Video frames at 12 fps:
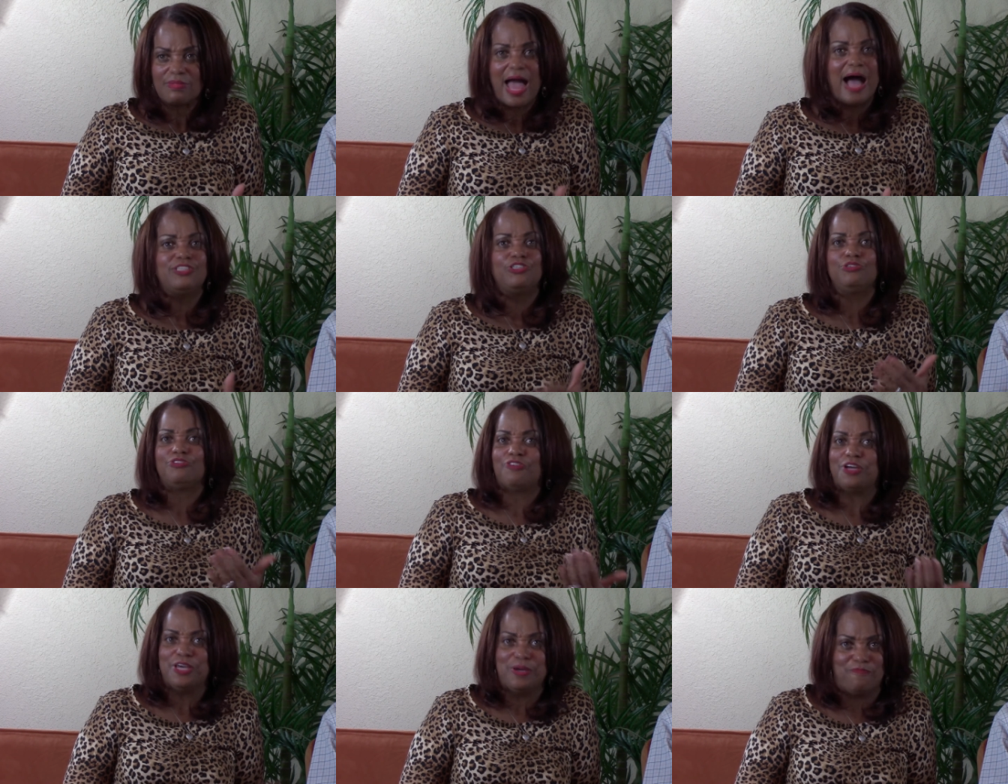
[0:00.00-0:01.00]
I juice for
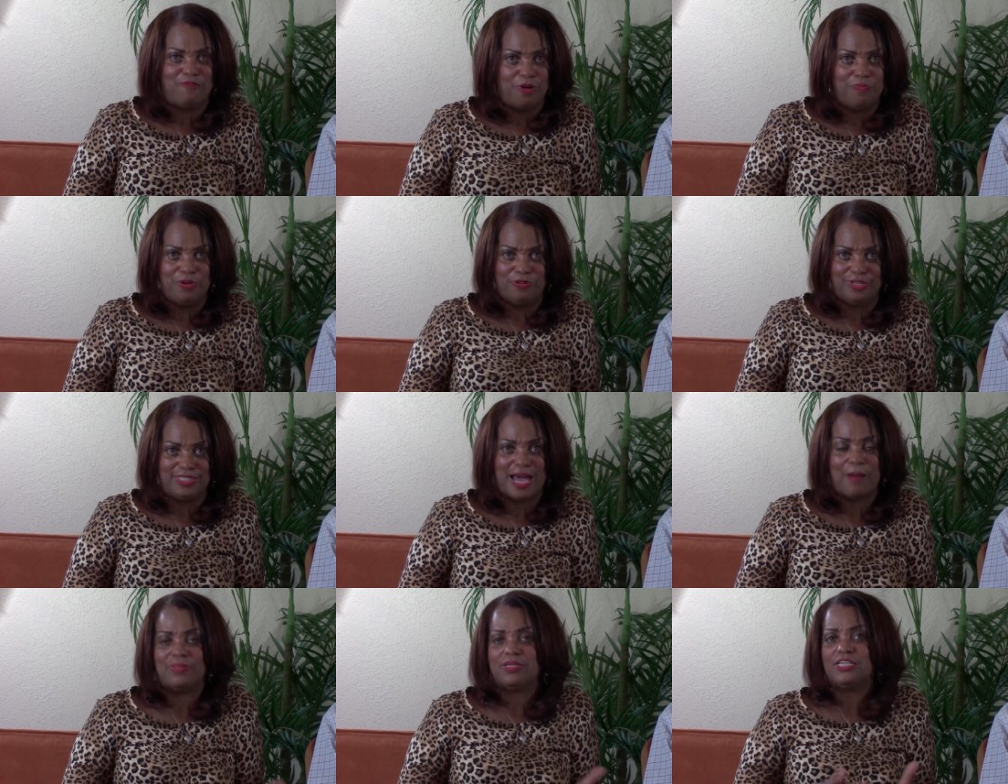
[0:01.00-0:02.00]
him for a period of
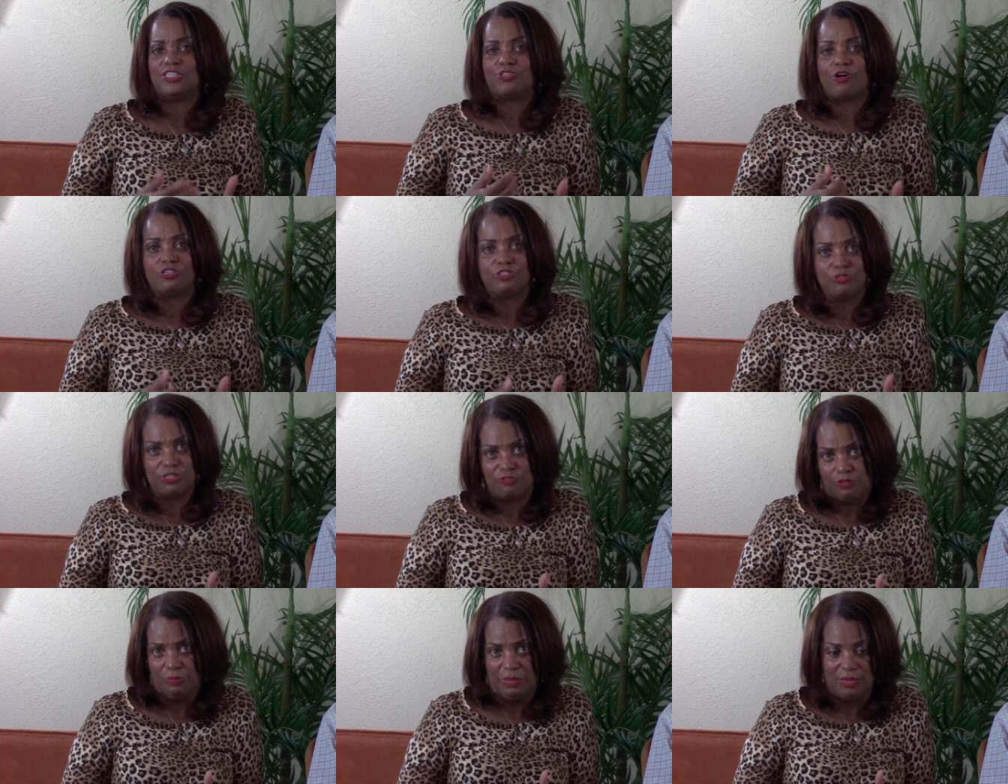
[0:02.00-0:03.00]
time, and then he started juicing
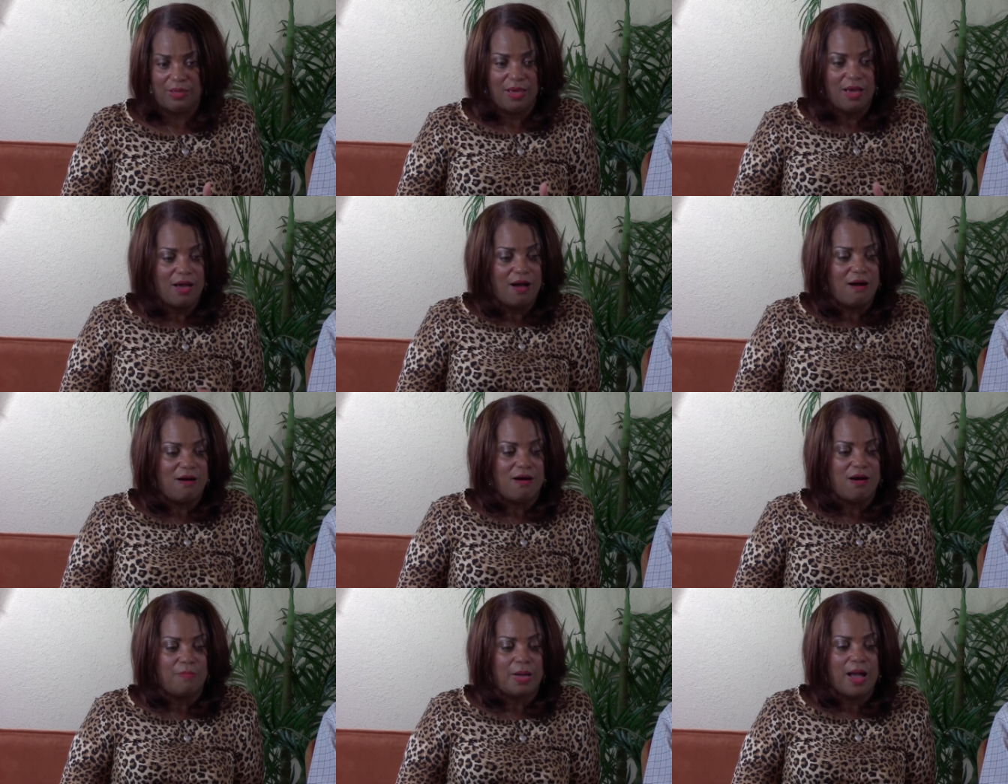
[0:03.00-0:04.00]
for me.
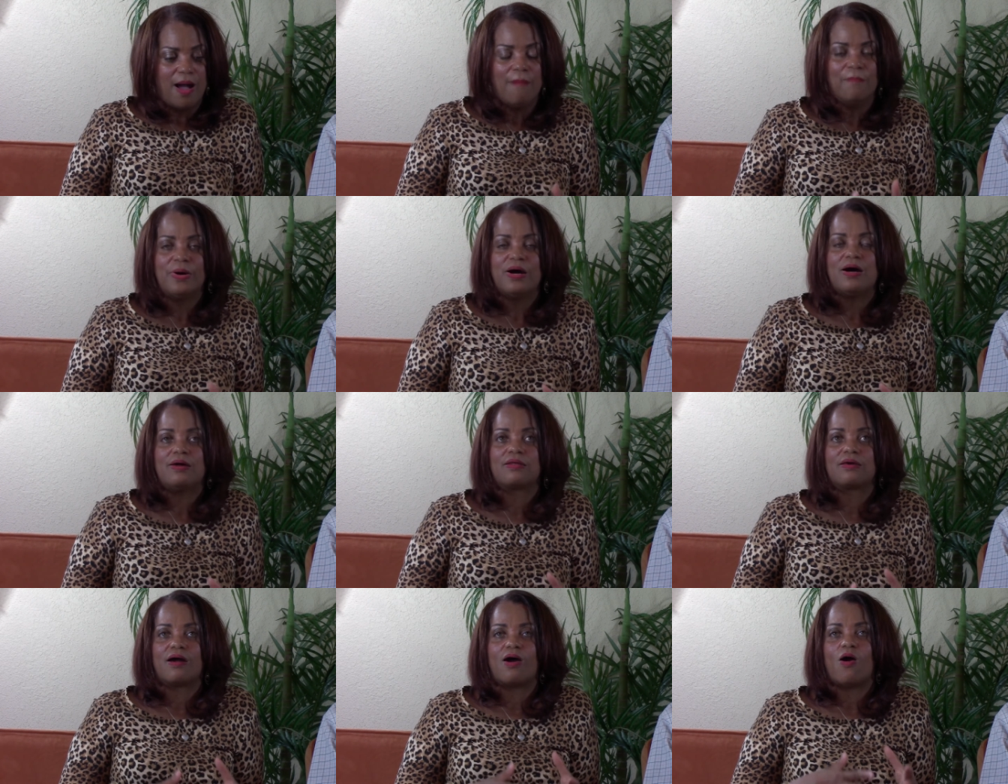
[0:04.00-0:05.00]
Um,
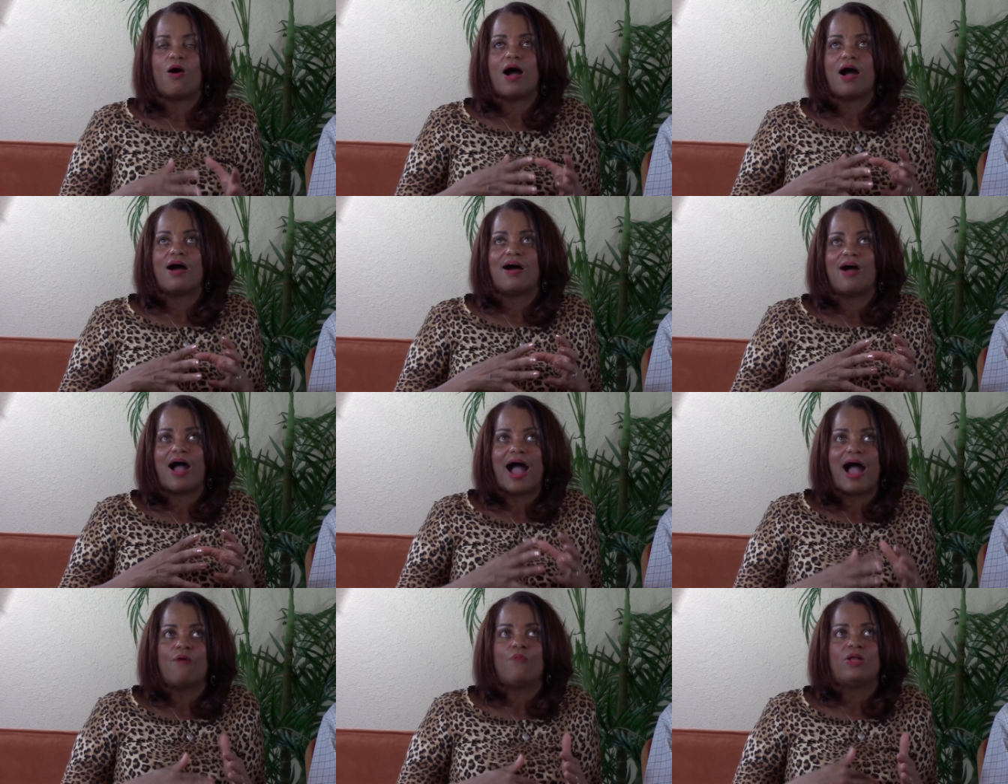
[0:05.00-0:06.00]
but
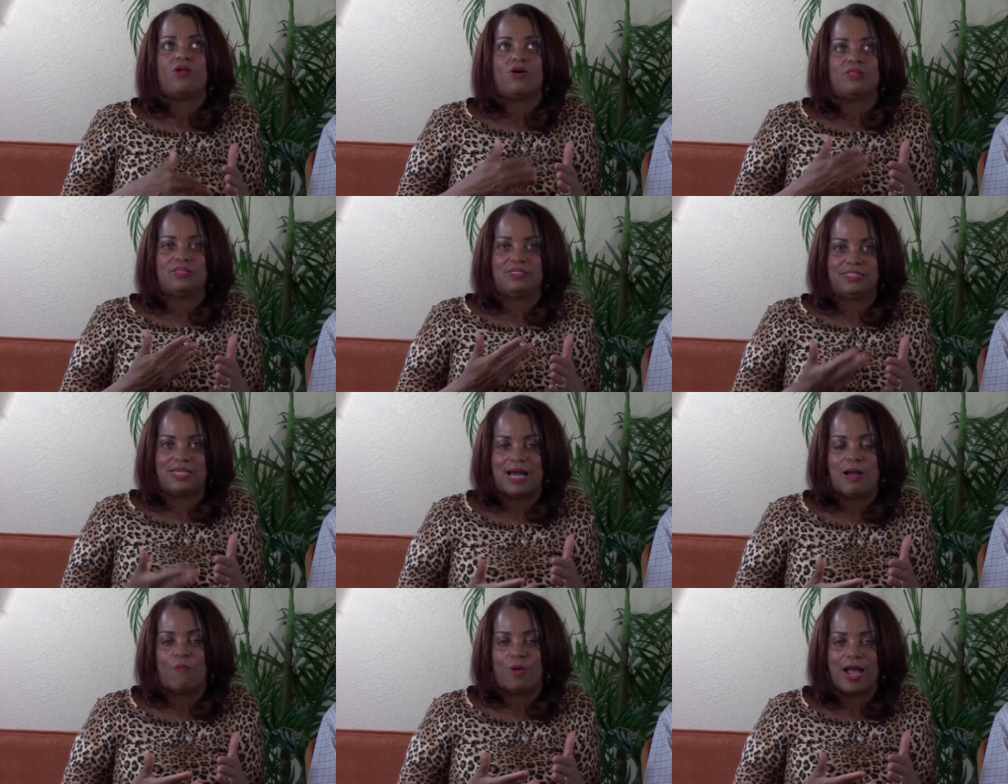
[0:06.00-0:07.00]
I went on this
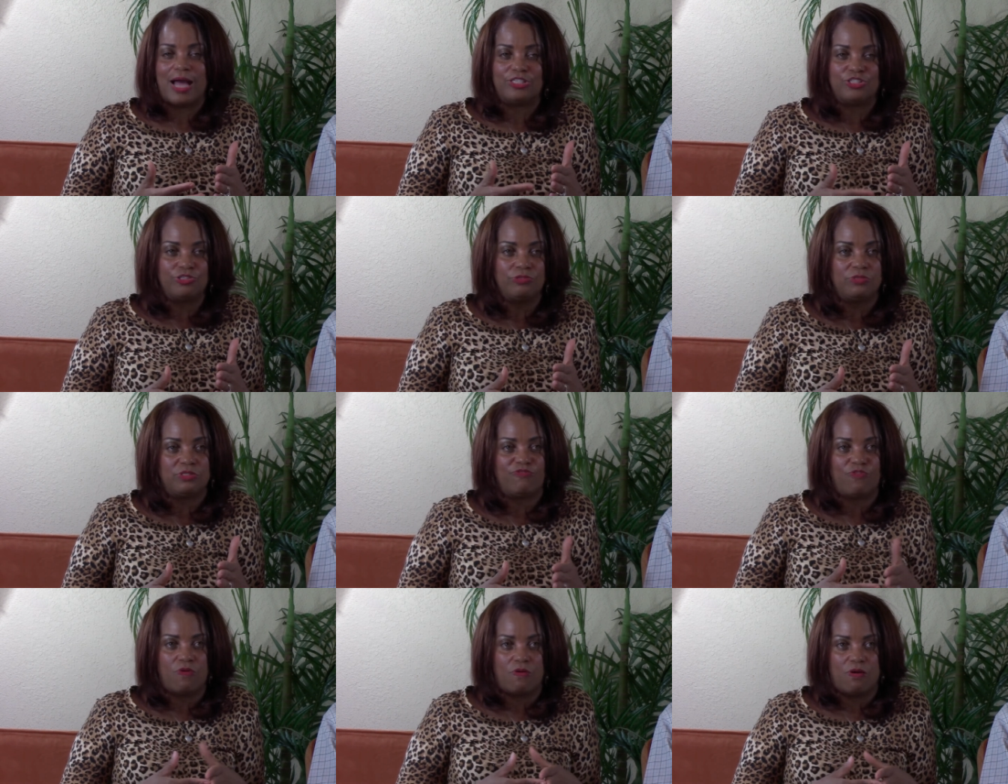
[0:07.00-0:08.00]
time where I juice
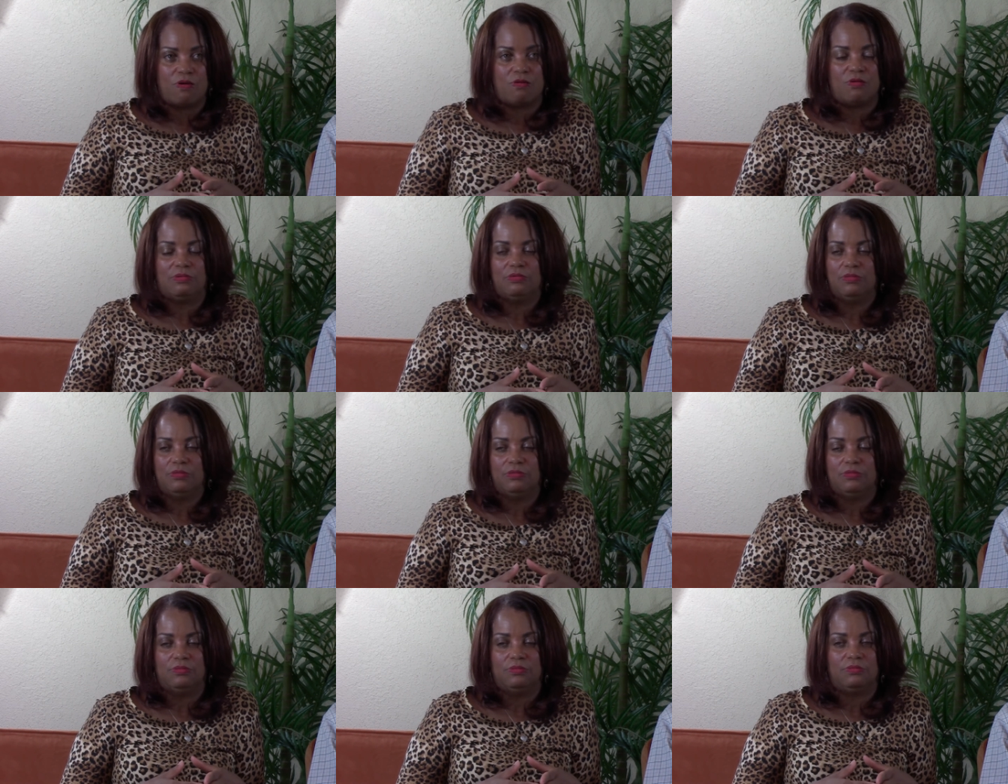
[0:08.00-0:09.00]
for oh,